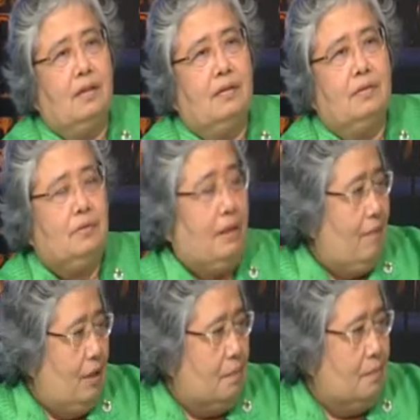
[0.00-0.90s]

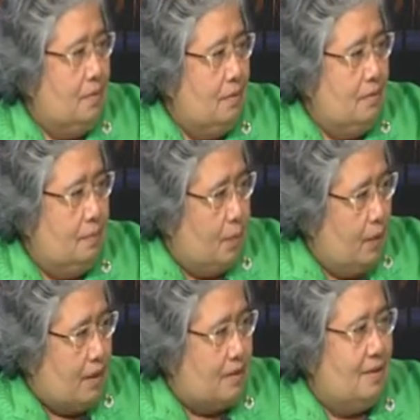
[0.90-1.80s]
develop the
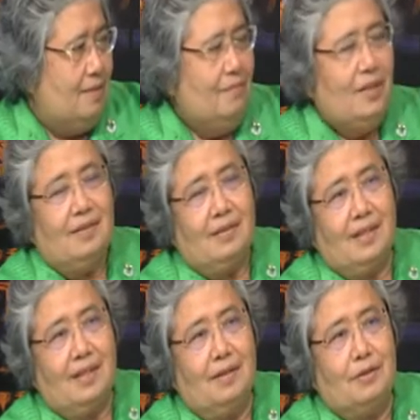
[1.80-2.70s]
products.
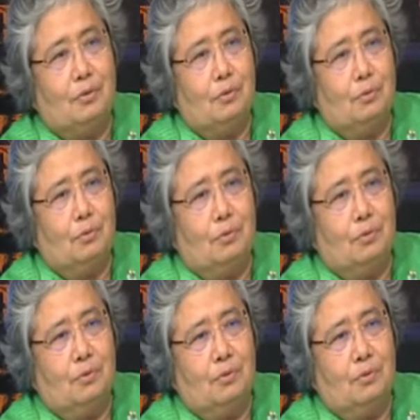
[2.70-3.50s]
Second is to